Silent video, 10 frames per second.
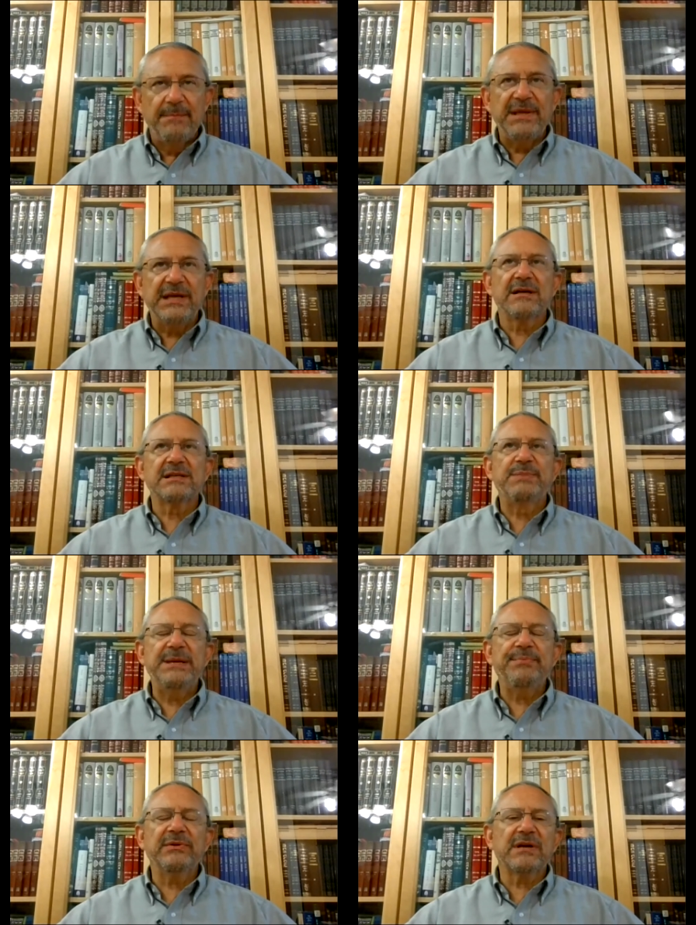Because
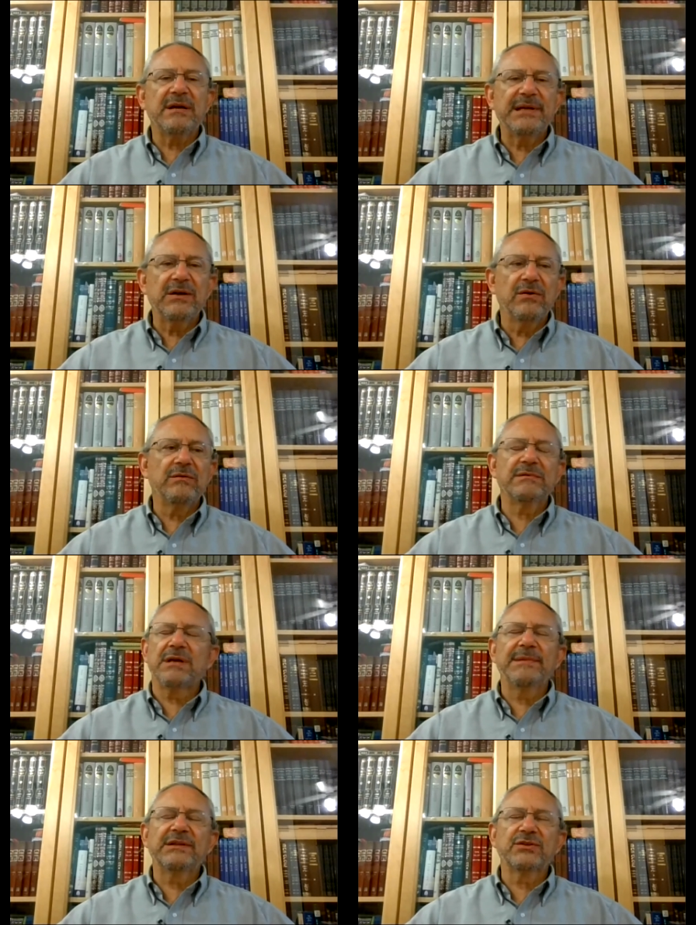people are coming
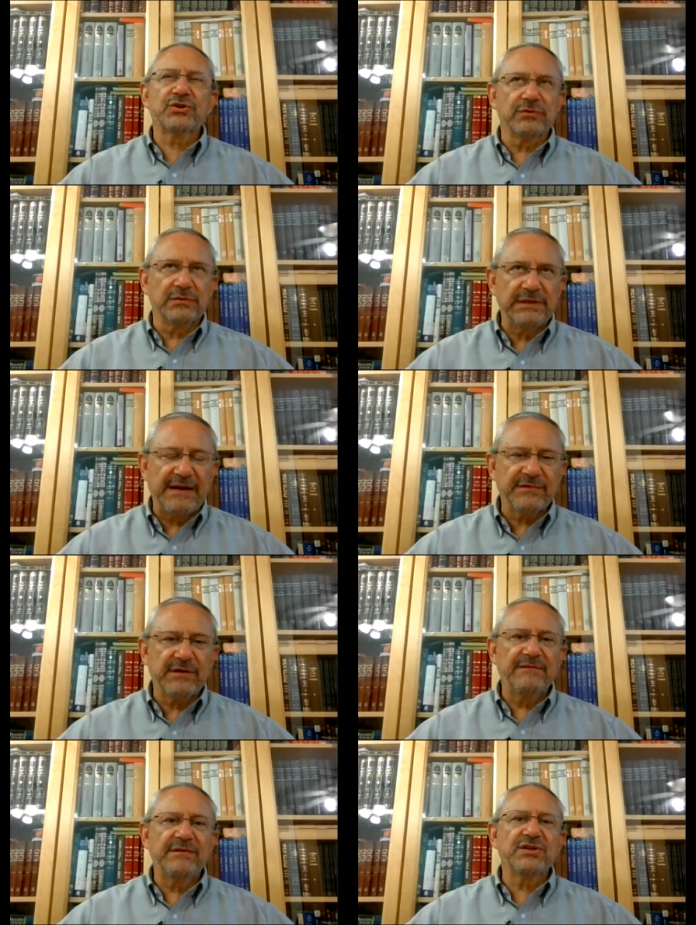to shul
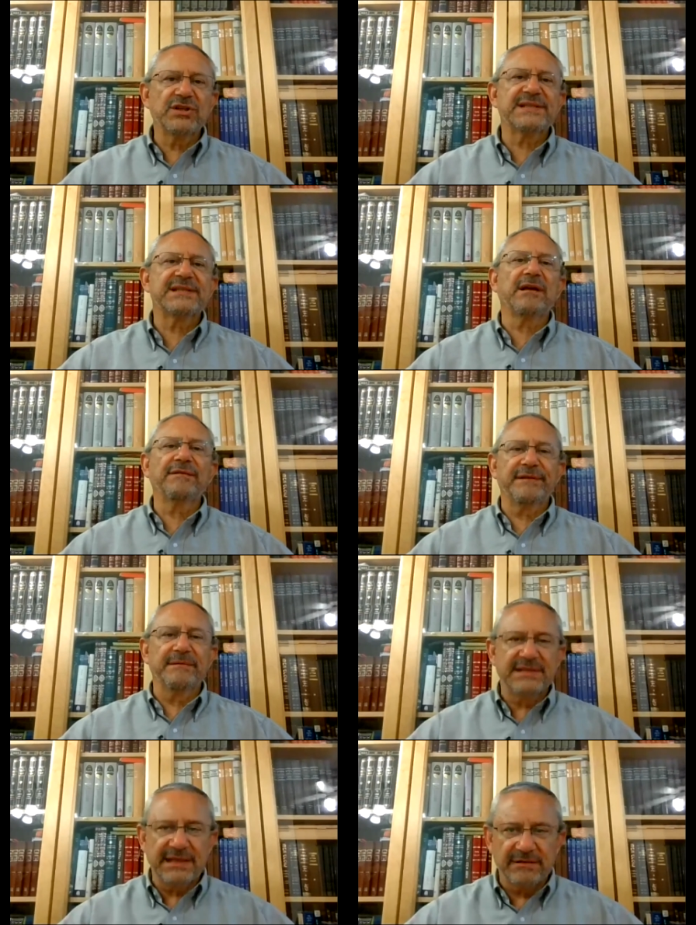after having just stuffed
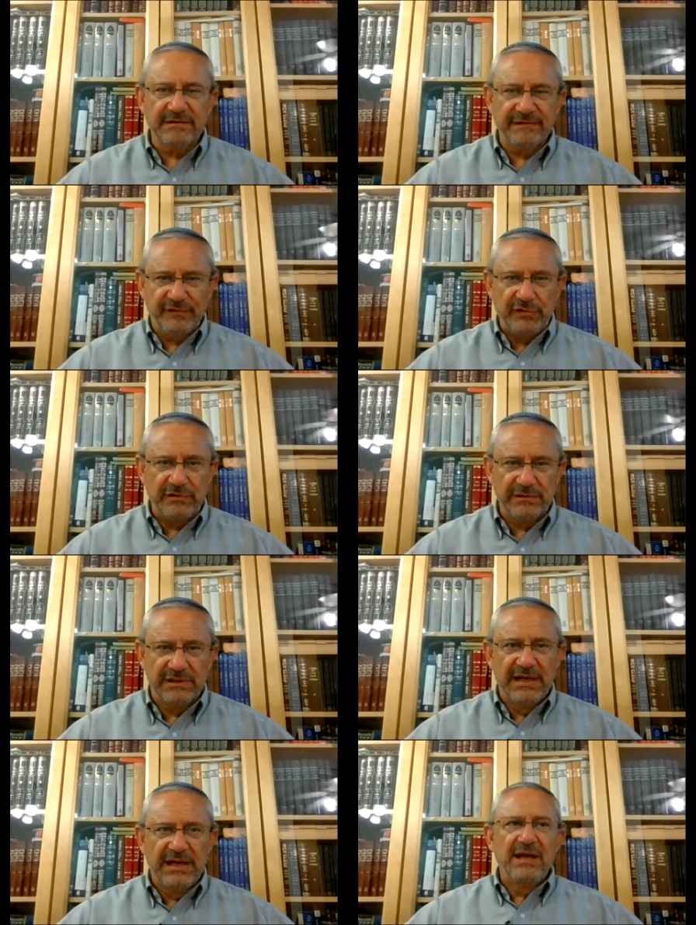themselves with food.
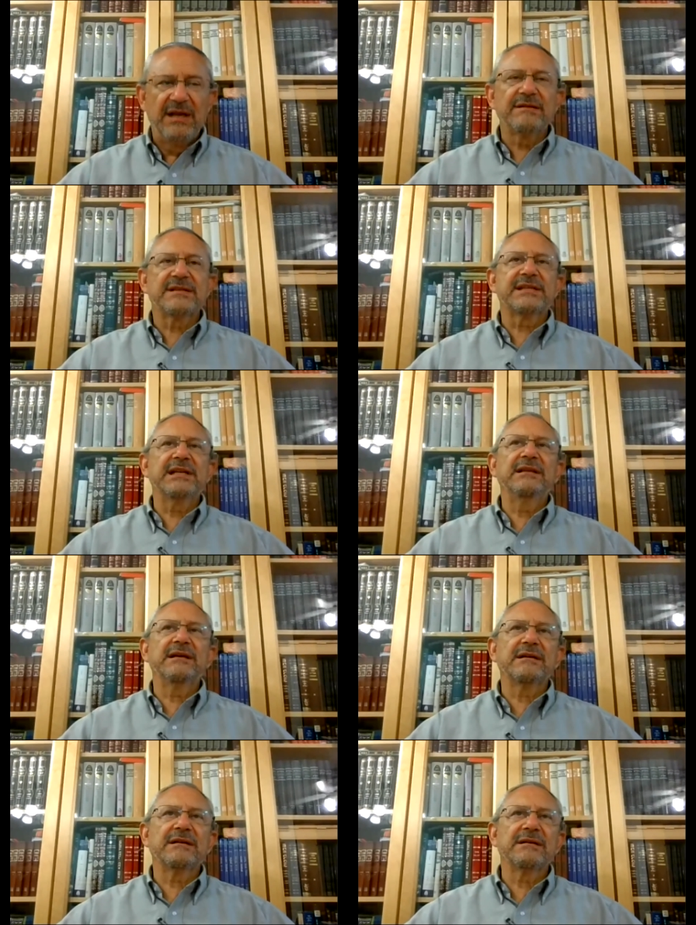They're sitting
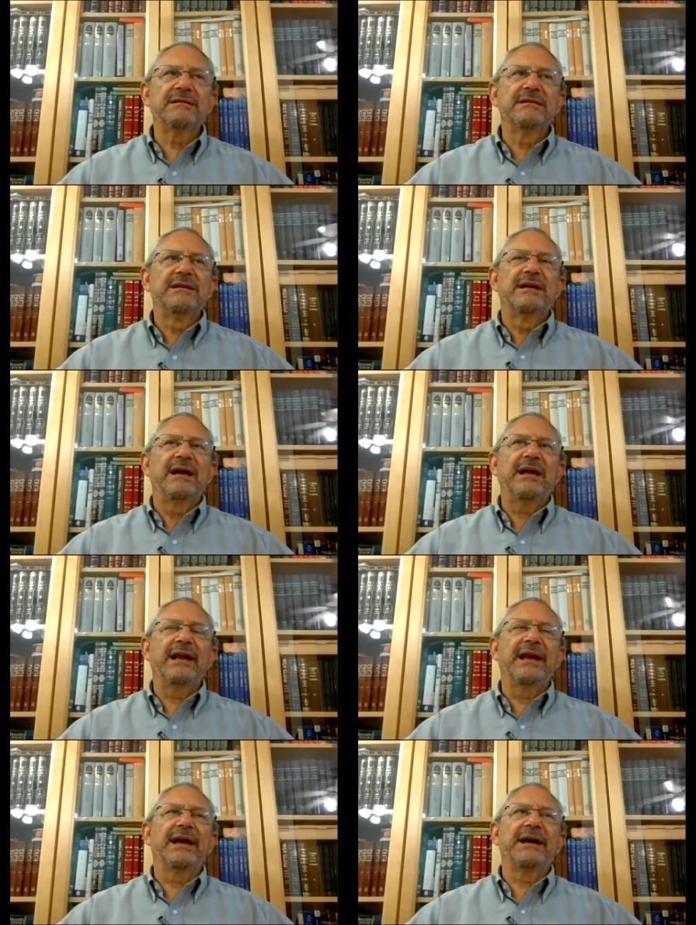there
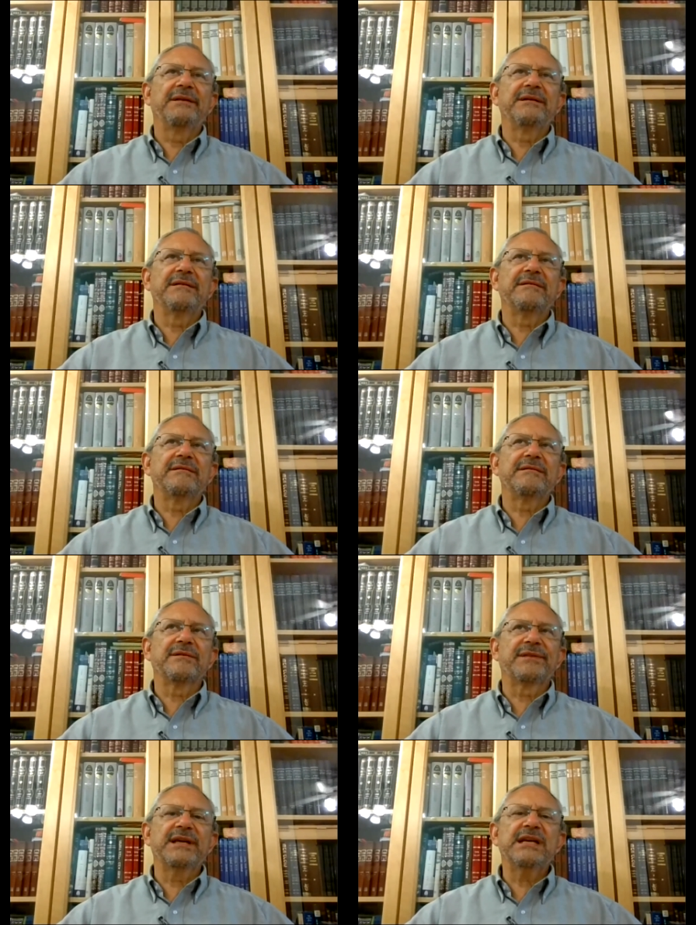and
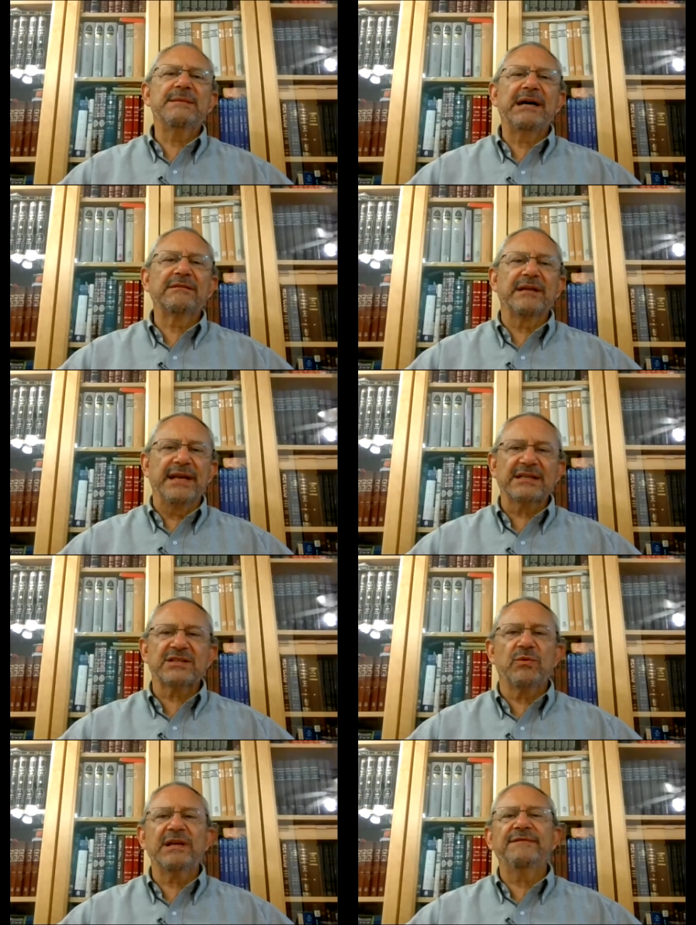they're thinking about the
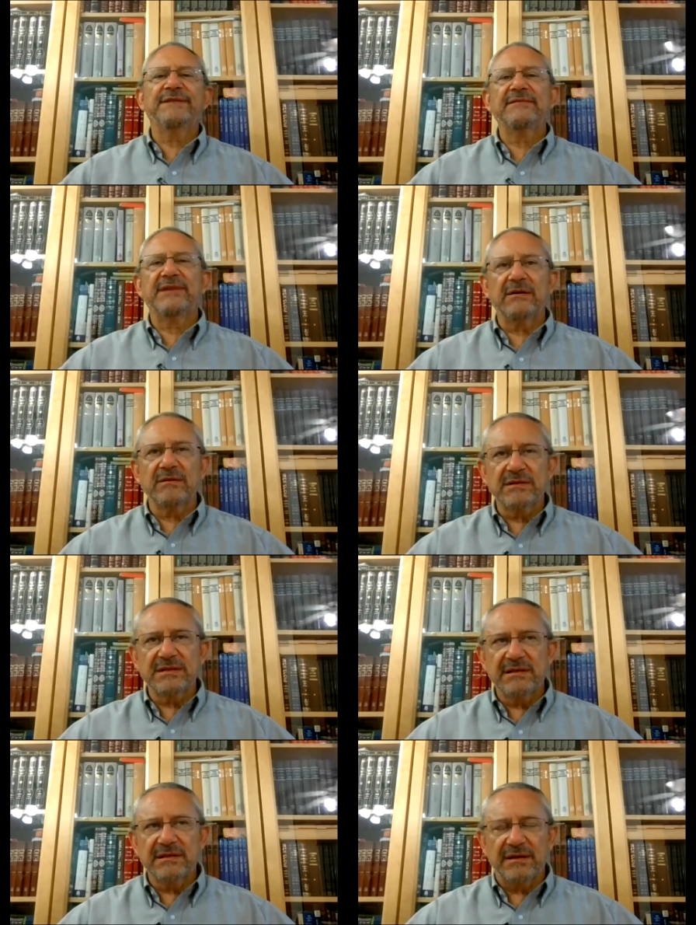next 25
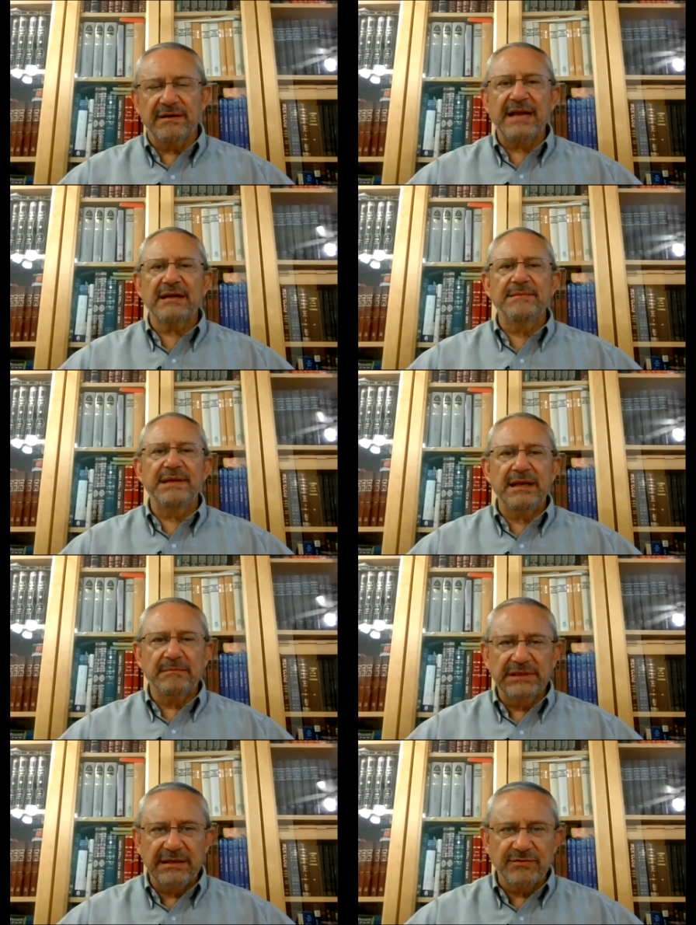hours that they're not going to be
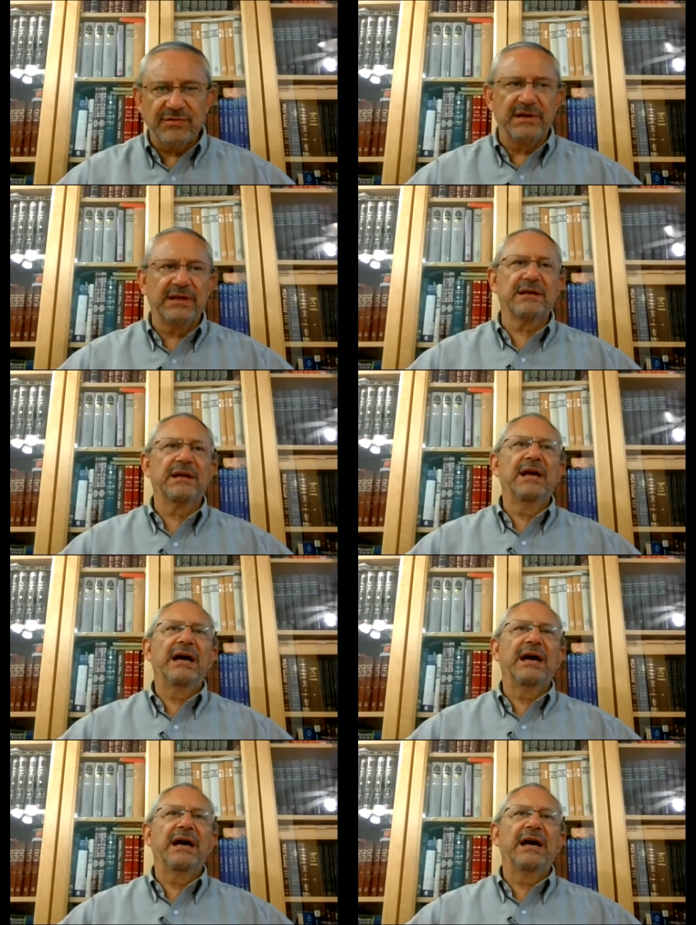able to eat or drink.